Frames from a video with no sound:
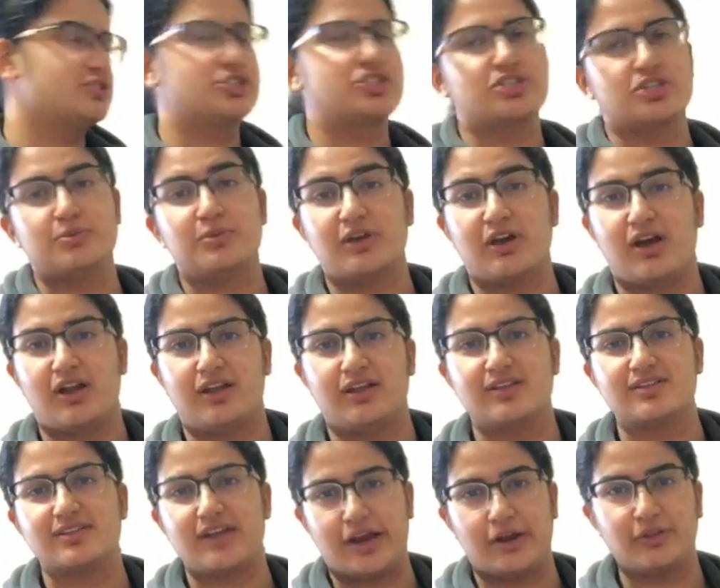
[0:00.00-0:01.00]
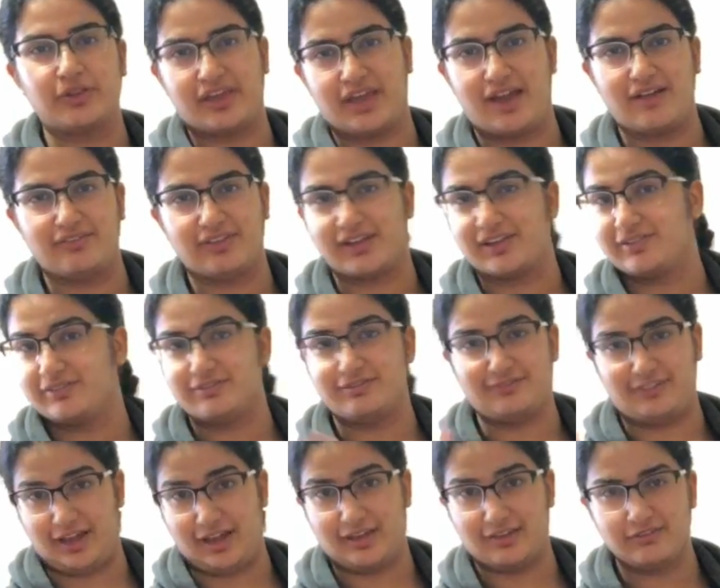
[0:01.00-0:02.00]
to be honest I only have like
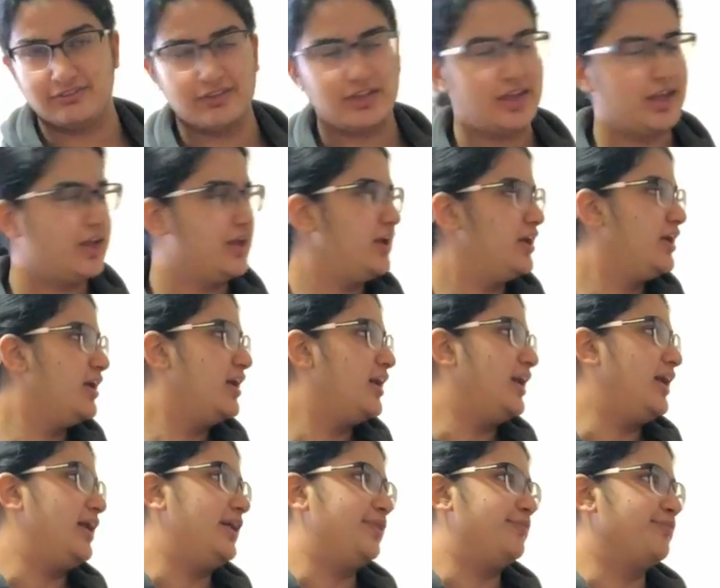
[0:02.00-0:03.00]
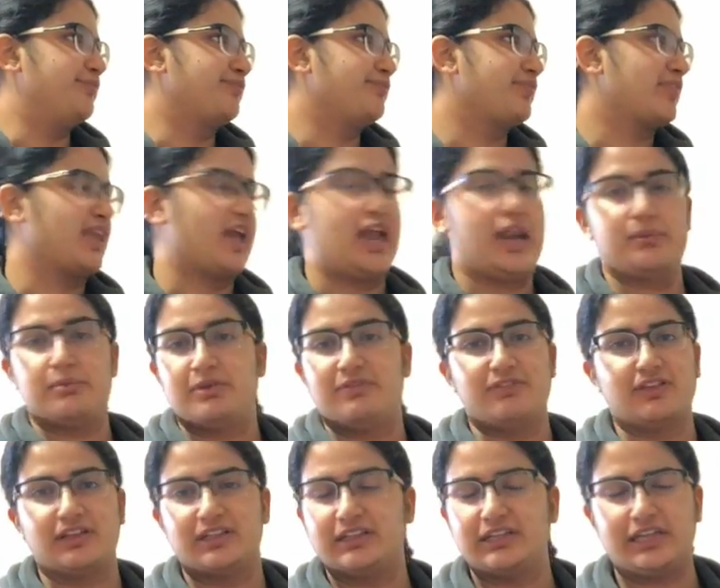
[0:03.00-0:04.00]
five um, and I'm
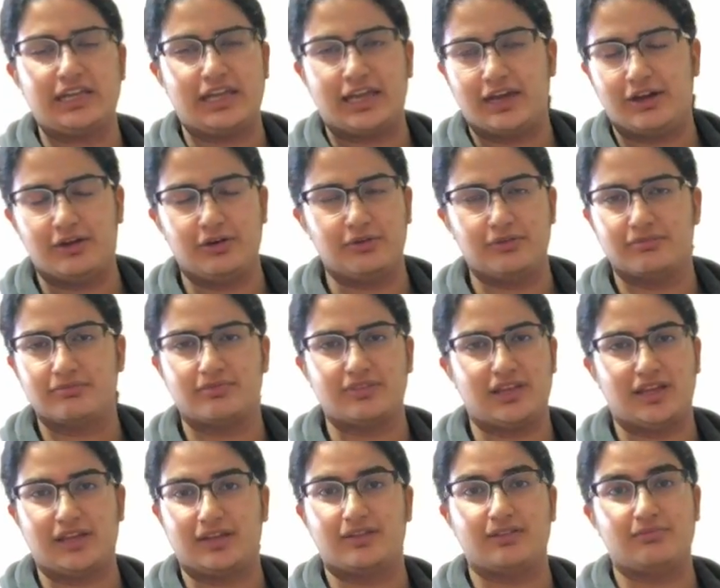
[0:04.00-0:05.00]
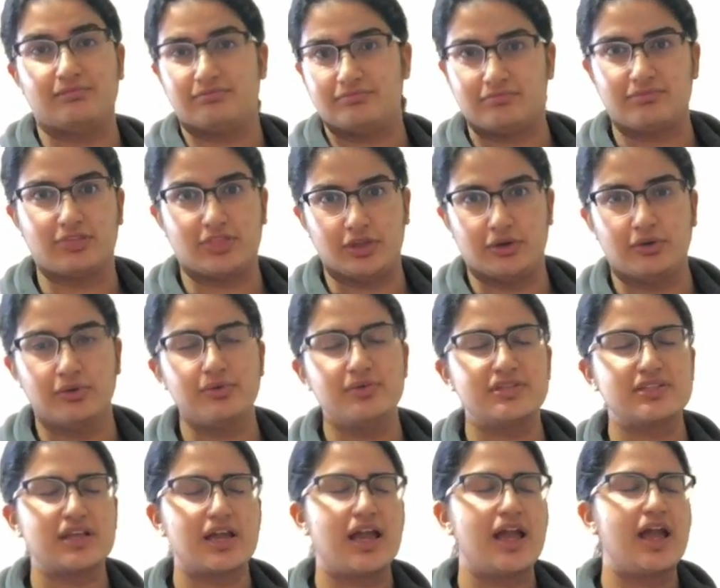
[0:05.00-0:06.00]
even cleaning out like those.